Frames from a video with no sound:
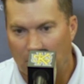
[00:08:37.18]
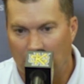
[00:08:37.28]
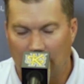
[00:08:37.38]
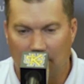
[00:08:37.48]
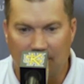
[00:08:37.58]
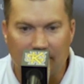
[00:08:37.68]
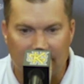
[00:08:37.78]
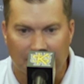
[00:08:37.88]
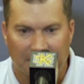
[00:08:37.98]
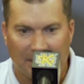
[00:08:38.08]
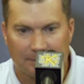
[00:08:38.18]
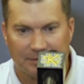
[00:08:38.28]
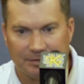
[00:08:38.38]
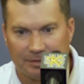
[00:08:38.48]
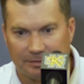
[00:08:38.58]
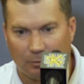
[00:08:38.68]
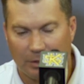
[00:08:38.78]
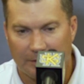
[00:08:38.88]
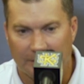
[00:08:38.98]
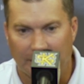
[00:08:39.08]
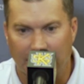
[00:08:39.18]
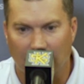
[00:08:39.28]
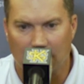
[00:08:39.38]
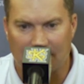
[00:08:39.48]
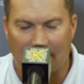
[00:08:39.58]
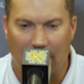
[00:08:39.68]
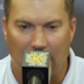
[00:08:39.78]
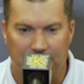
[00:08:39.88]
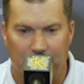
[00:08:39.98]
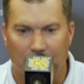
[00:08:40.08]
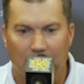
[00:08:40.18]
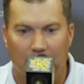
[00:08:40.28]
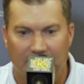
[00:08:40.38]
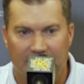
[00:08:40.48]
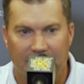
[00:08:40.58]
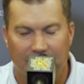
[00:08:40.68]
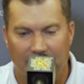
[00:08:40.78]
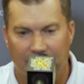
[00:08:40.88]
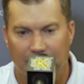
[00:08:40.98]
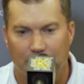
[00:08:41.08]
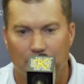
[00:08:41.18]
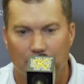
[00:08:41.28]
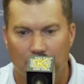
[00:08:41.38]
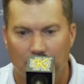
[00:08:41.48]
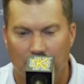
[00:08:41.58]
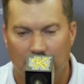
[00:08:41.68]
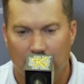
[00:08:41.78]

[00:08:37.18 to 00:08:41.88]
Well, I think sometimes it's just the way the thing goes. I truly believe if you're